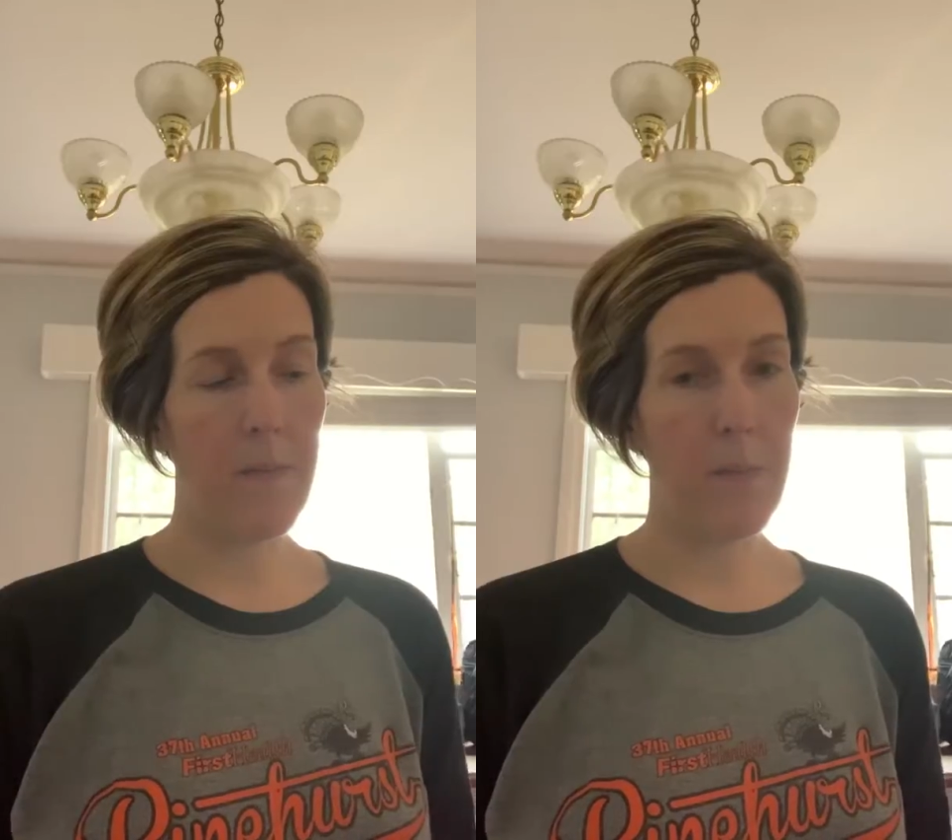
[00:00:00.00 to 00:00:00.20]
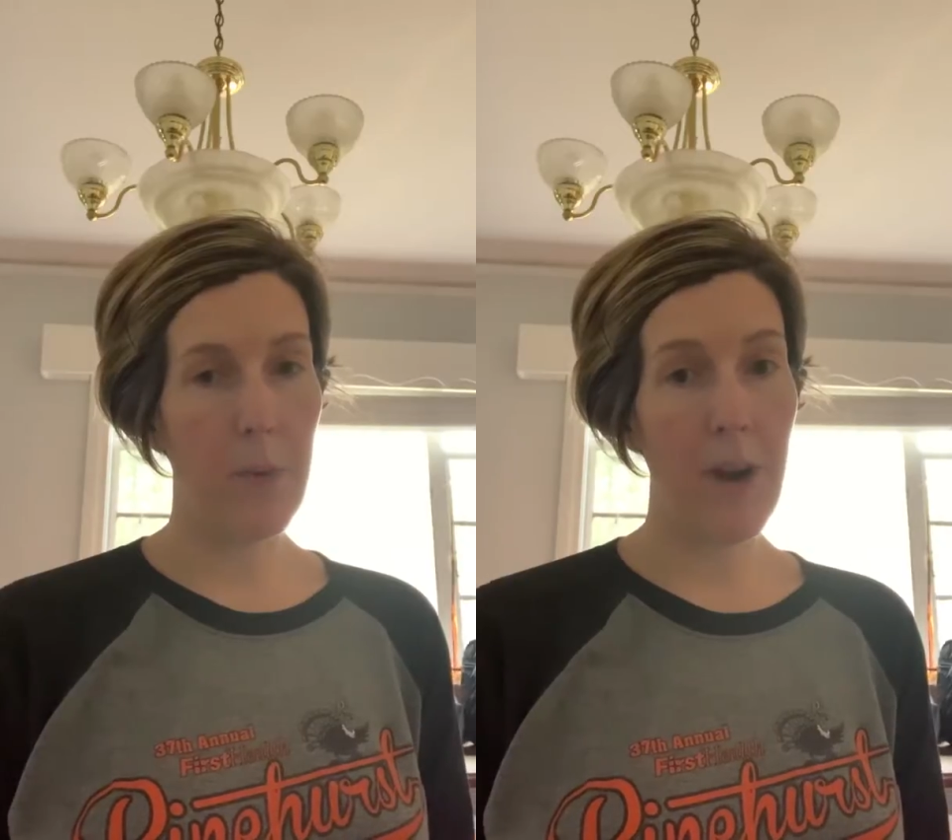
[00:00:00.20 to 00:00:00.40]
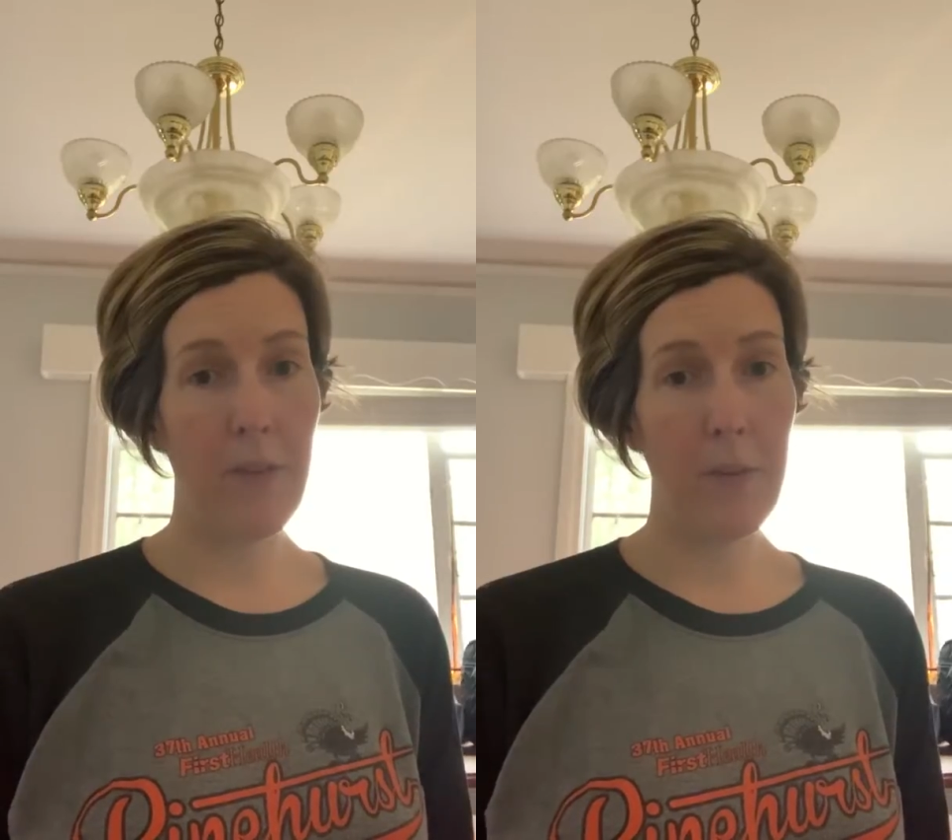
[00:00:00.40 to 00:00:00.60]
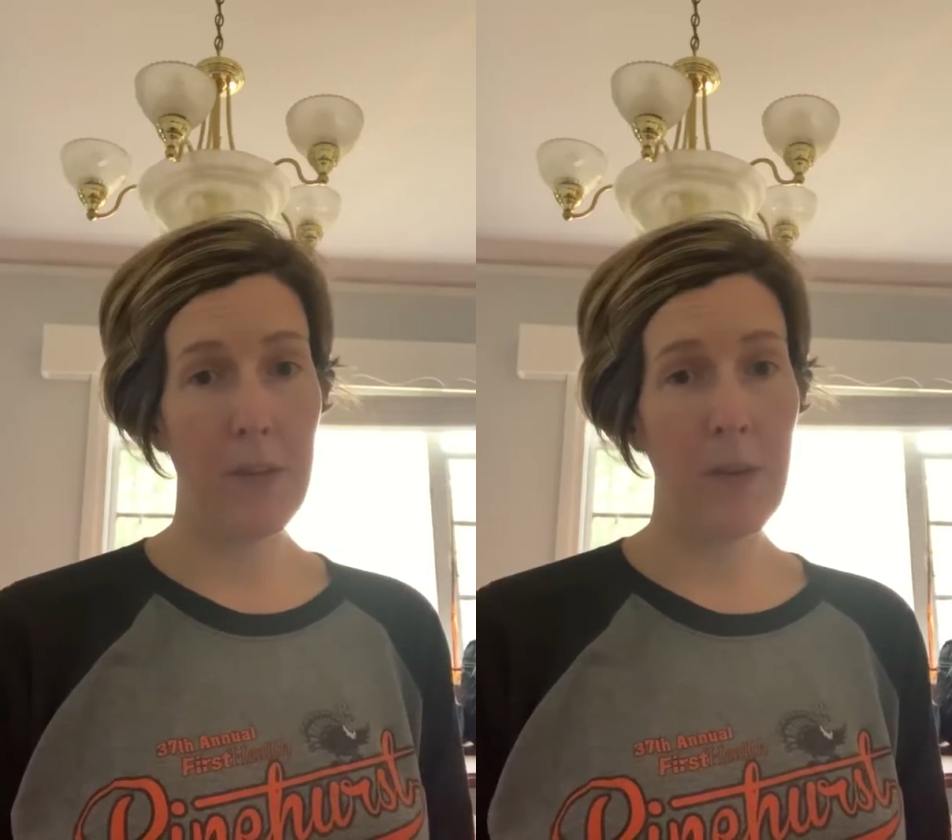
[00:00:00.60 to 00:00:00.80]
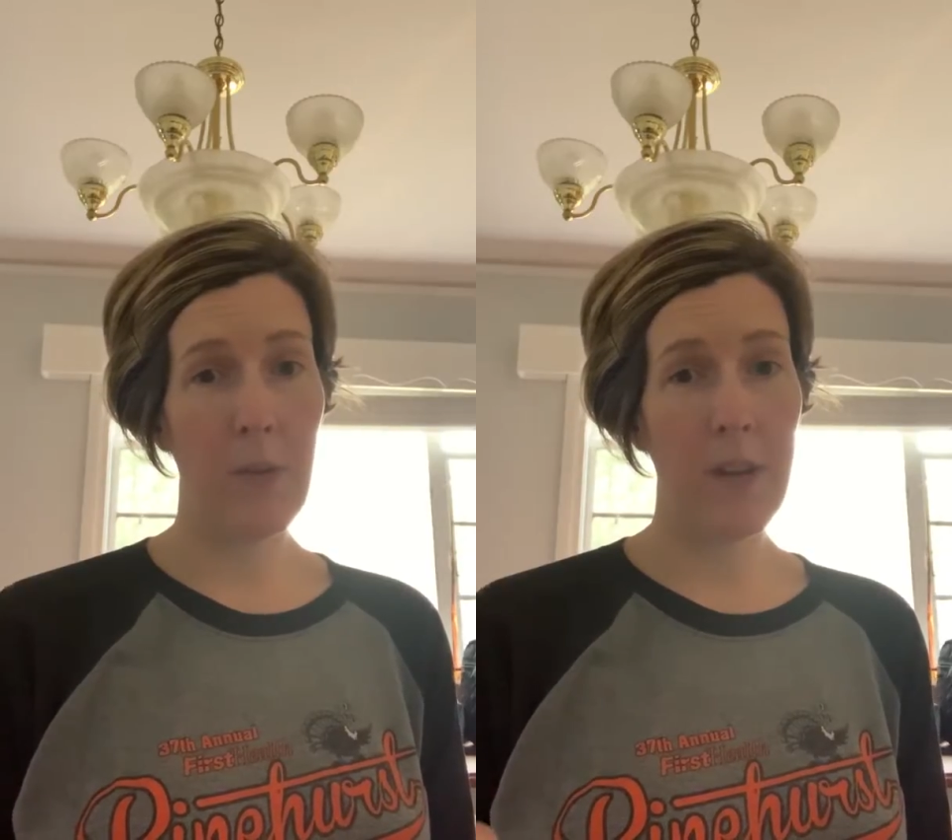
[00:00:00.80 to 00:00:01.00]

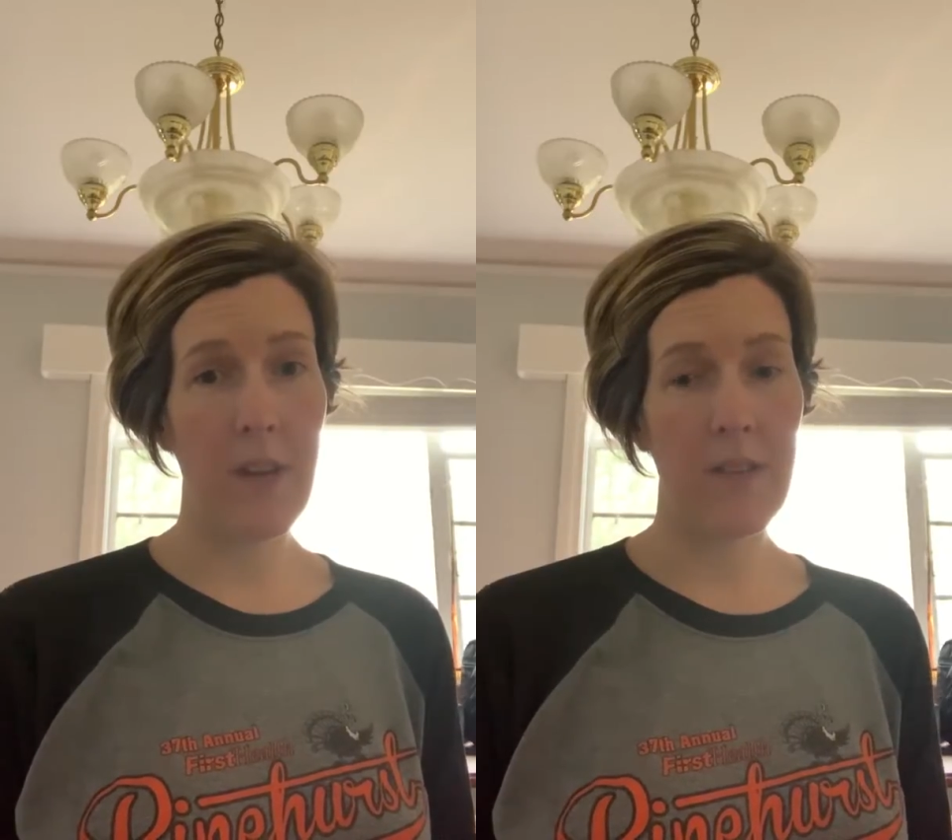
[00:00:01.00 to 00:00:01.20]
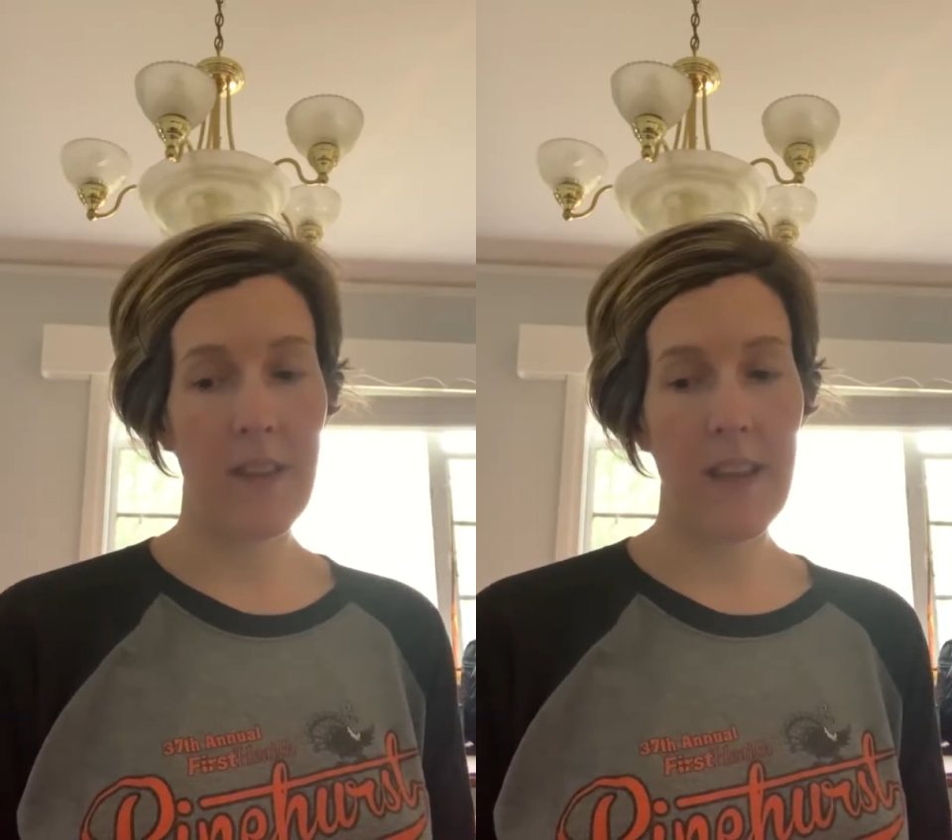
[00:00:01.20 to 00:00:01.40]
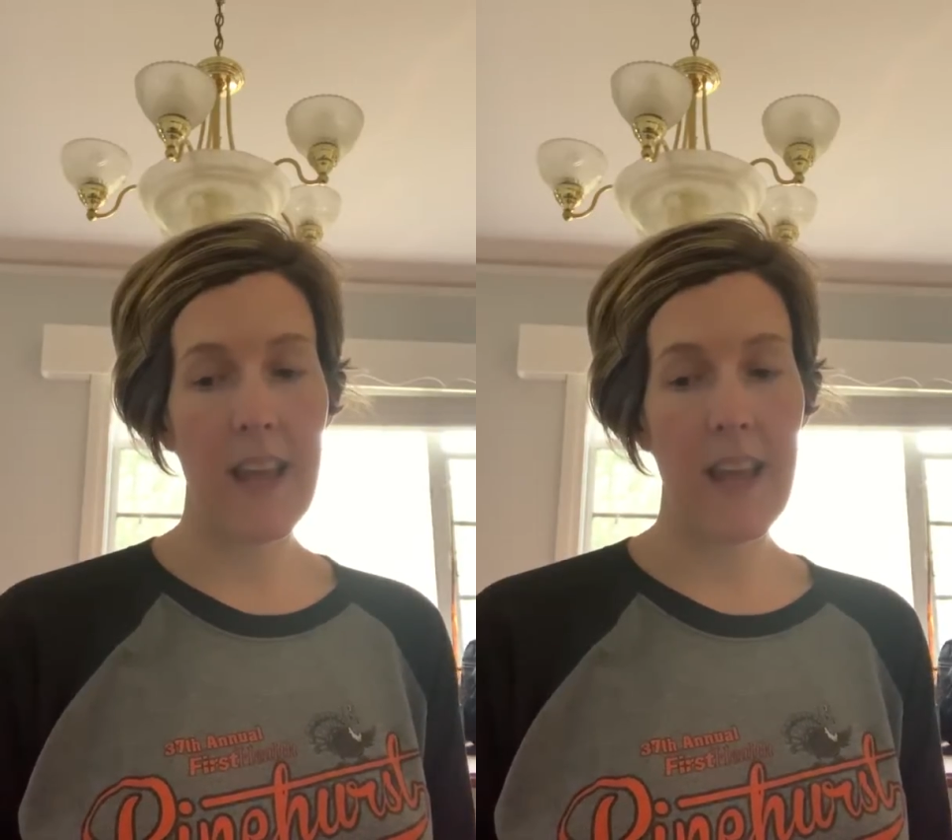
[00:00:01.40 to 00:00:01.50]
Preferably, we're using the